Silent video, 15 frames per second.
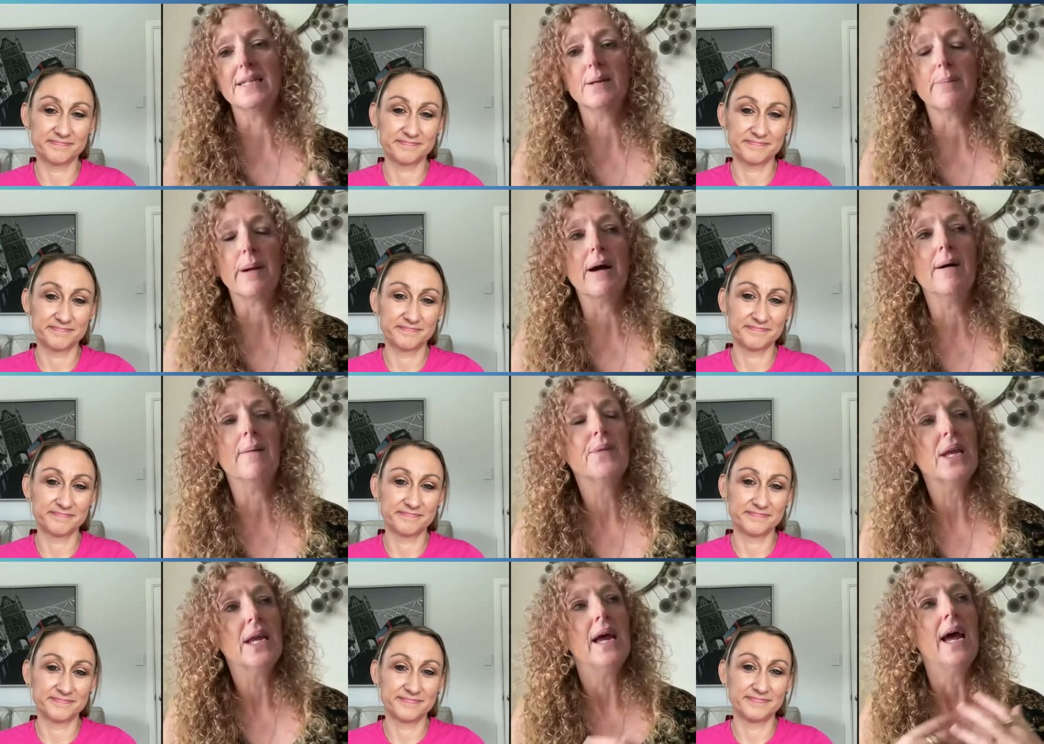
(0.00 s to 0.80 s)
Speaker 1: It's
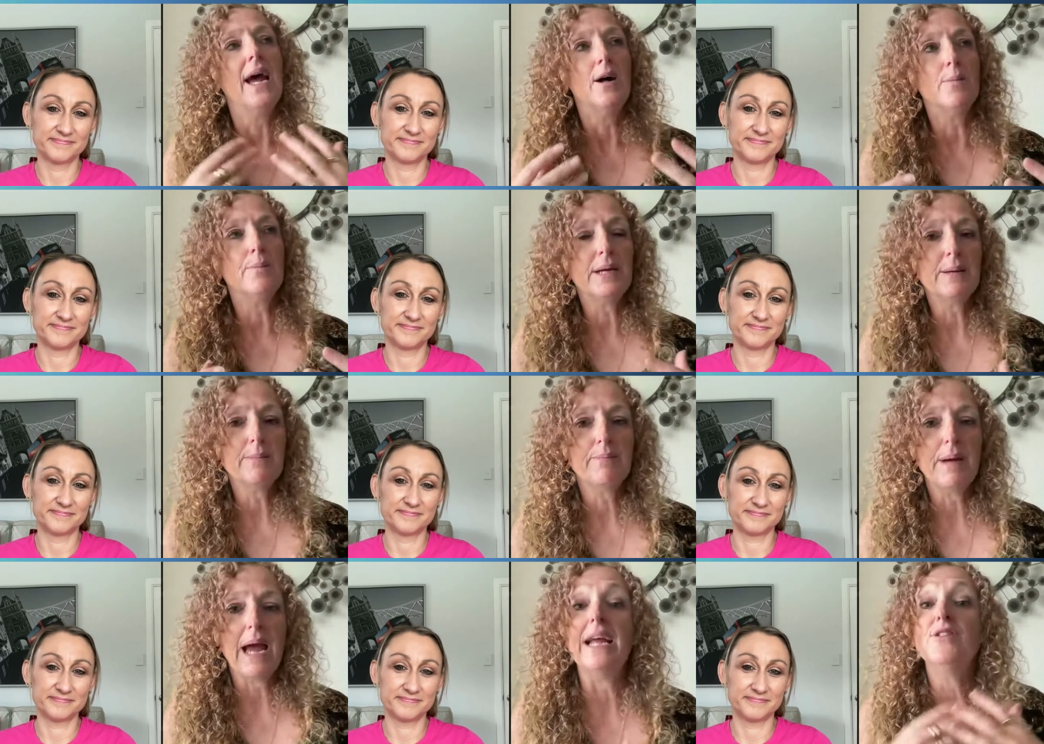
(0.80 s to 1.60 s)
about
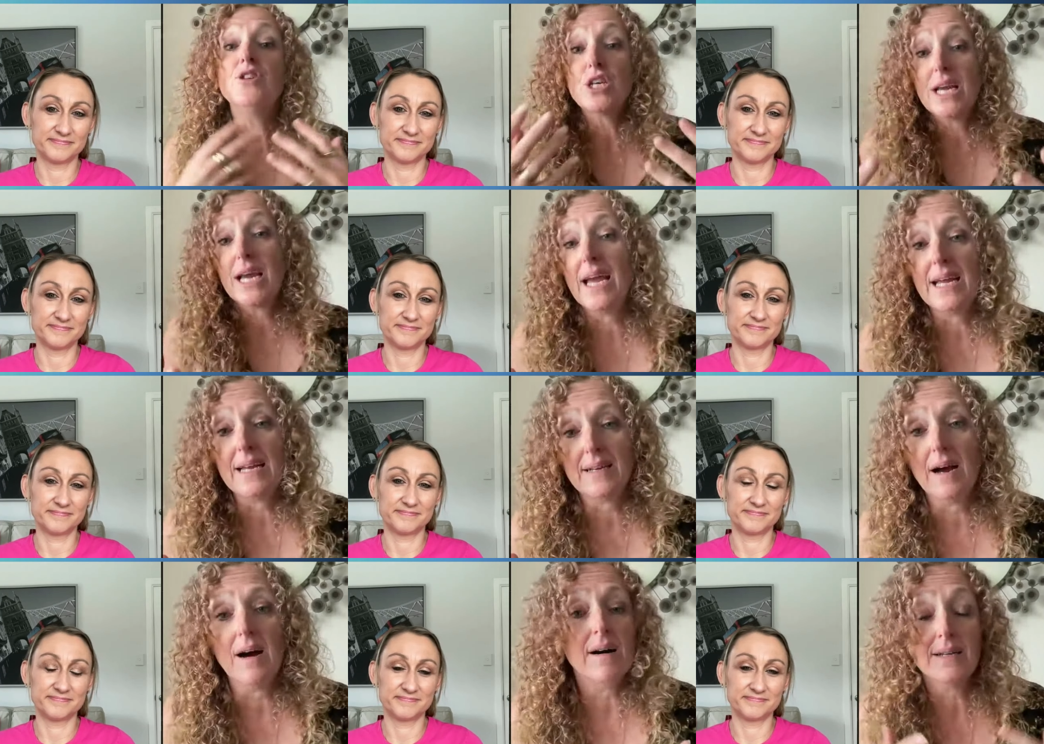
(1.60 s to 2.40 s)
helping
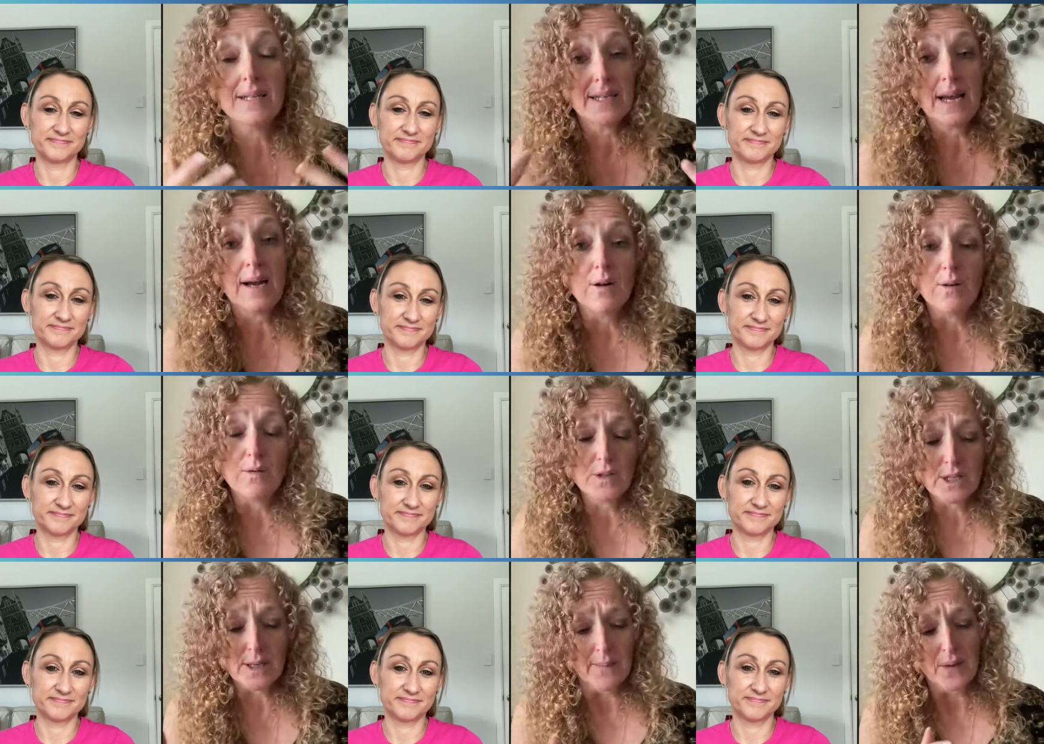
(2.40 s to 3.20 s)
educate
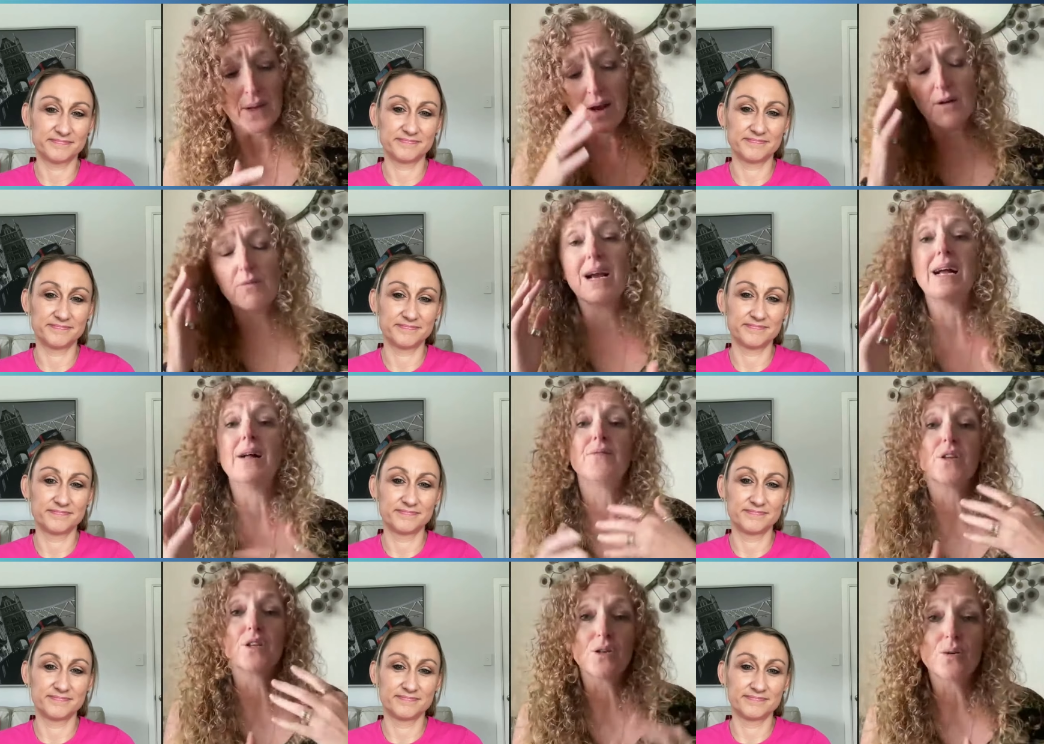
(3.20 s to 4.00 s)
ourselves
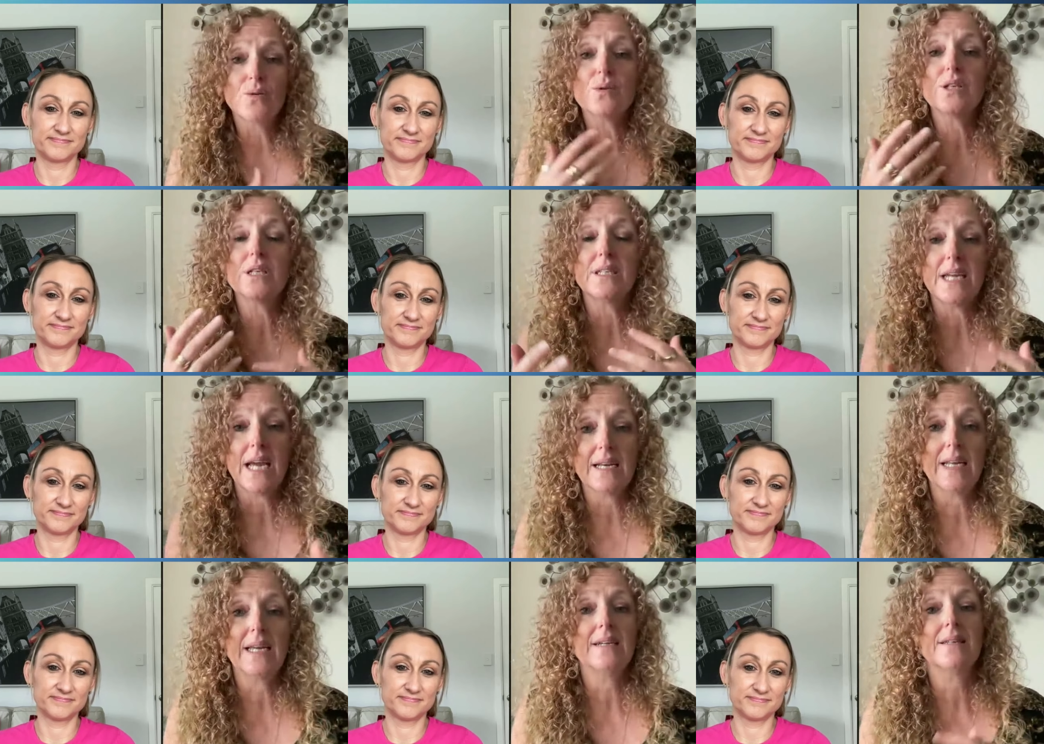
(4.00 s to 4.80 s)
around the tools and
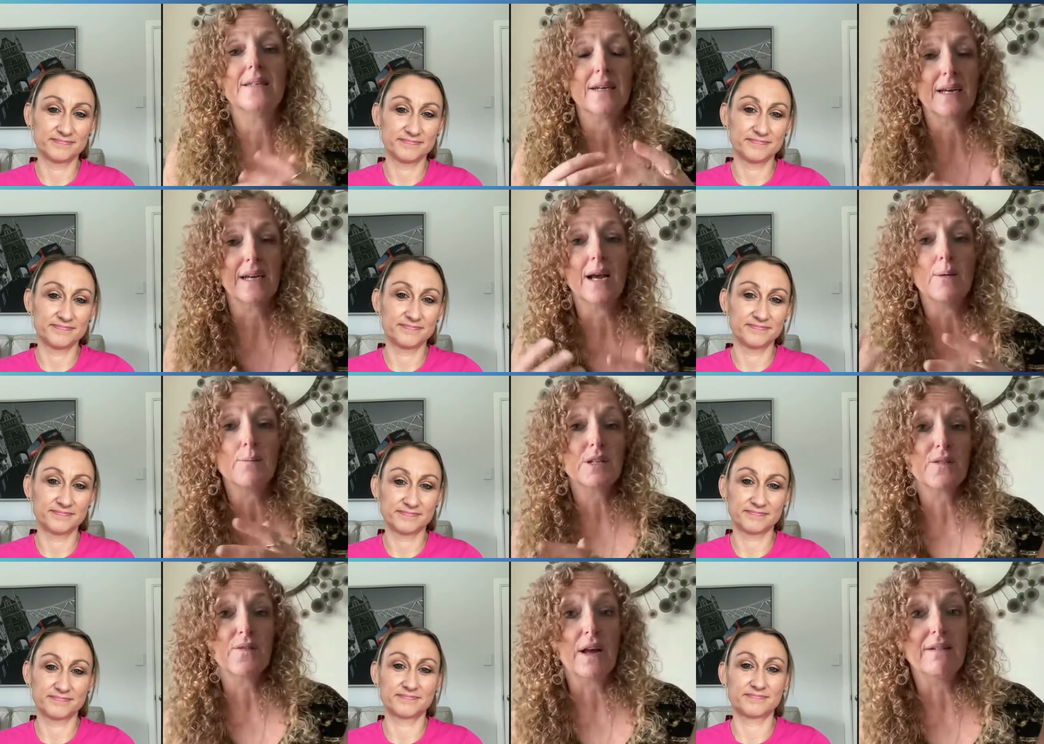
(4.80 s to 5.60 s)
techniques that can
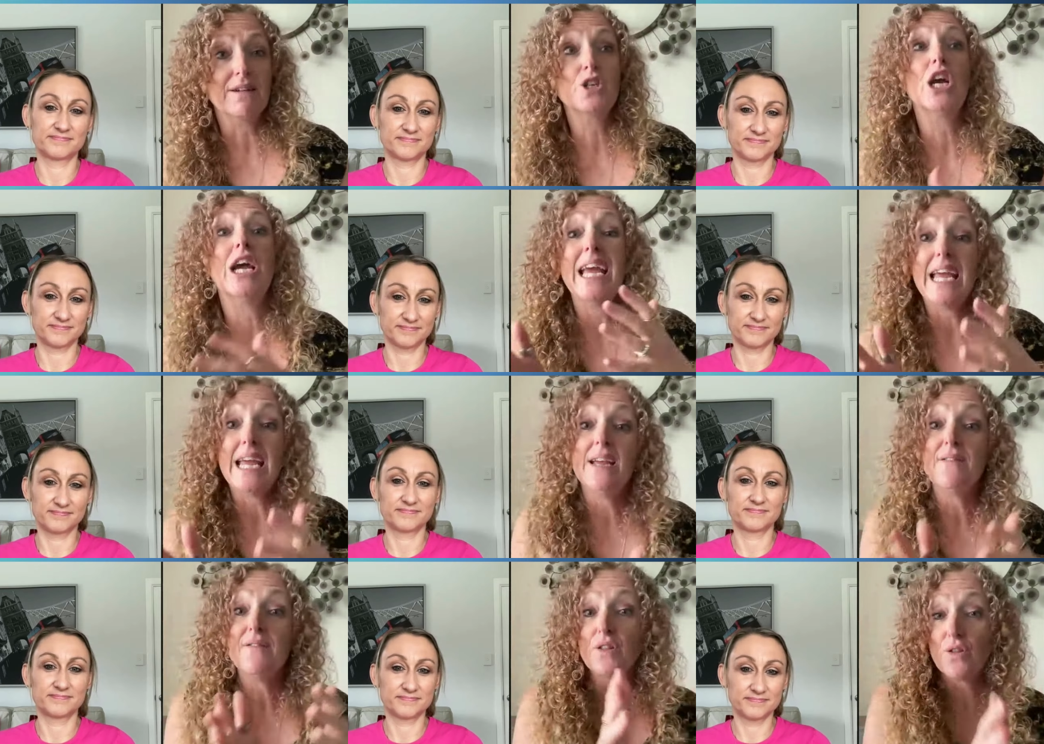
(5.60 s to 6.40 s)
help us flourish
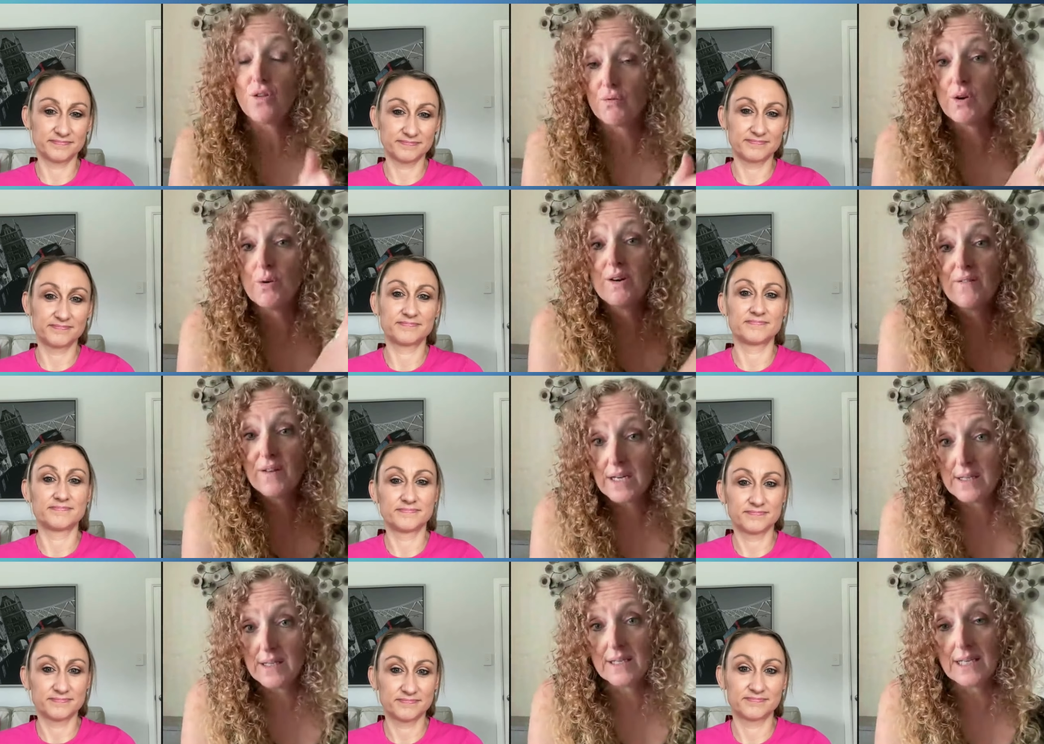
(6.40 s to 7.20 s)
even through
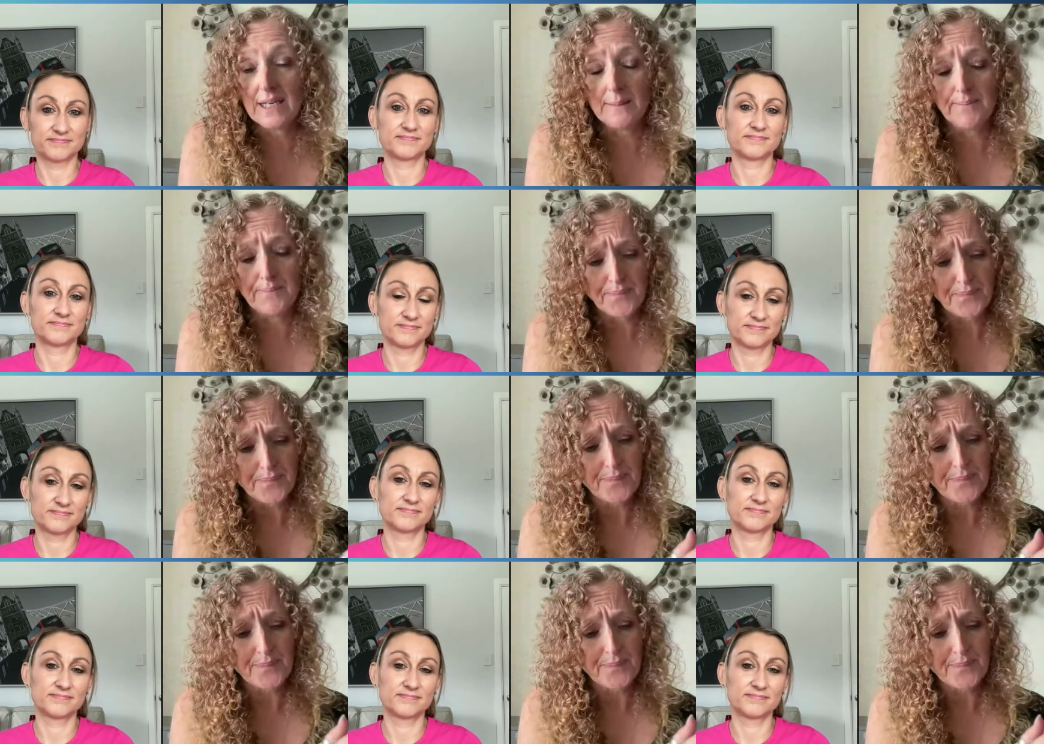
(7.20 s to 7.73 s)
adversity.